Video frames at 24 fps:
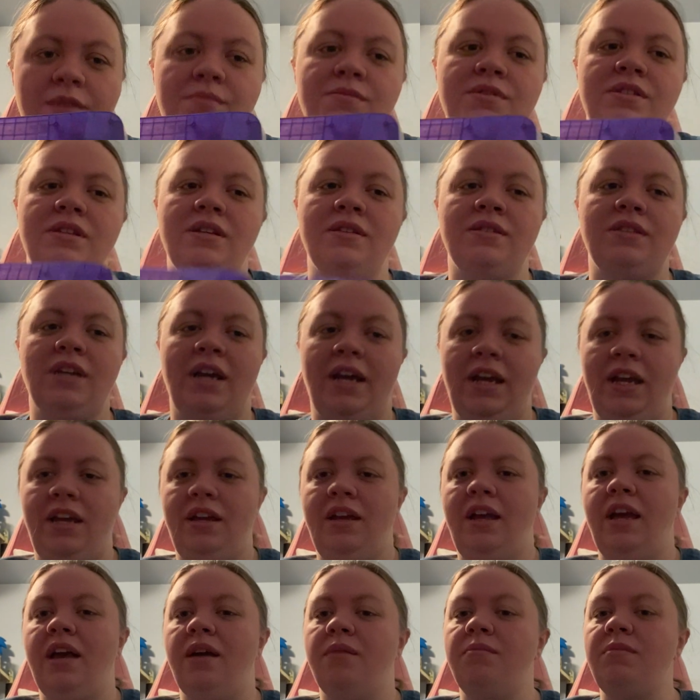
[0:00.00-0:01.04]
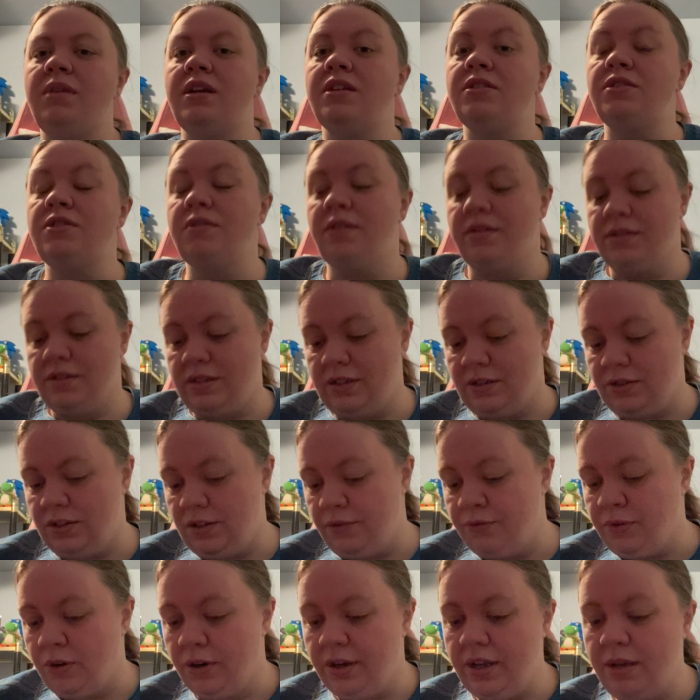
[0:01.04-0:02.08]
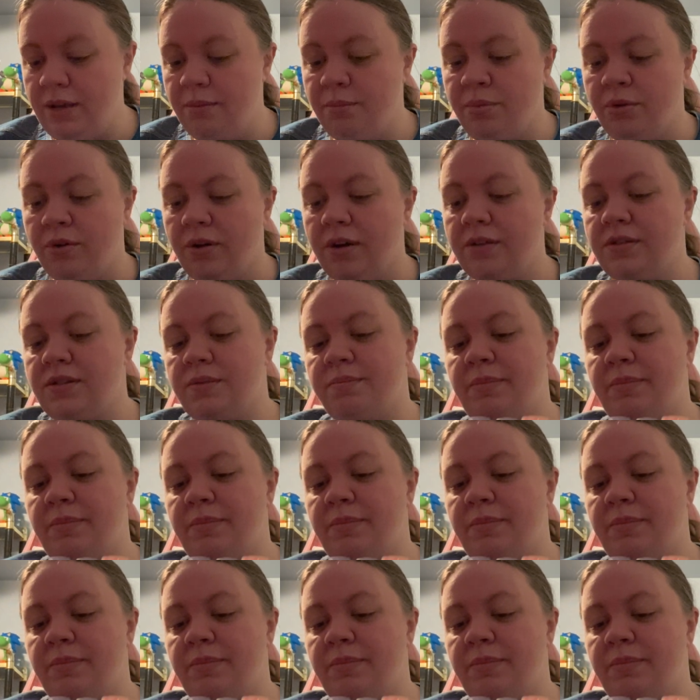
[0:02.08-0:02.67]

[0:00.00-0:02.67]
since I am into N64 imports.